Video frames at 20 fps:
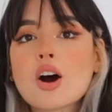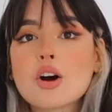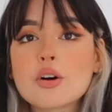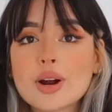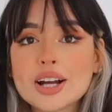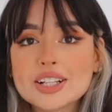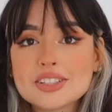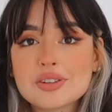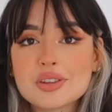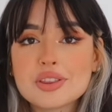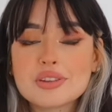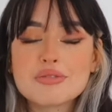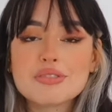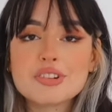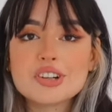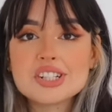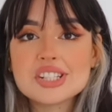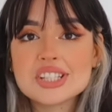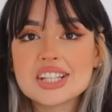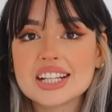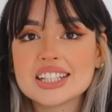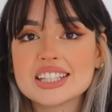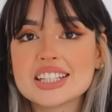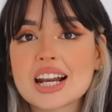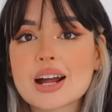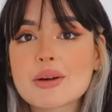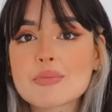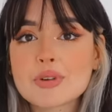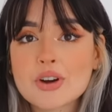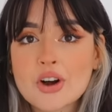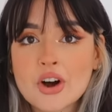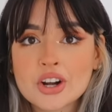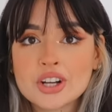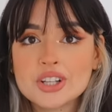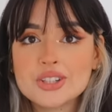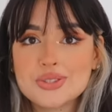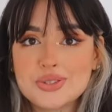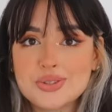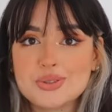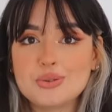All right, so the first thing that I'm
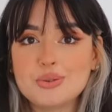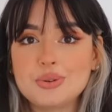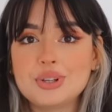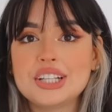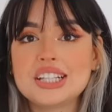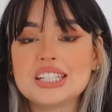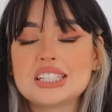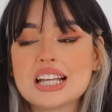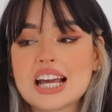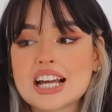gonna do is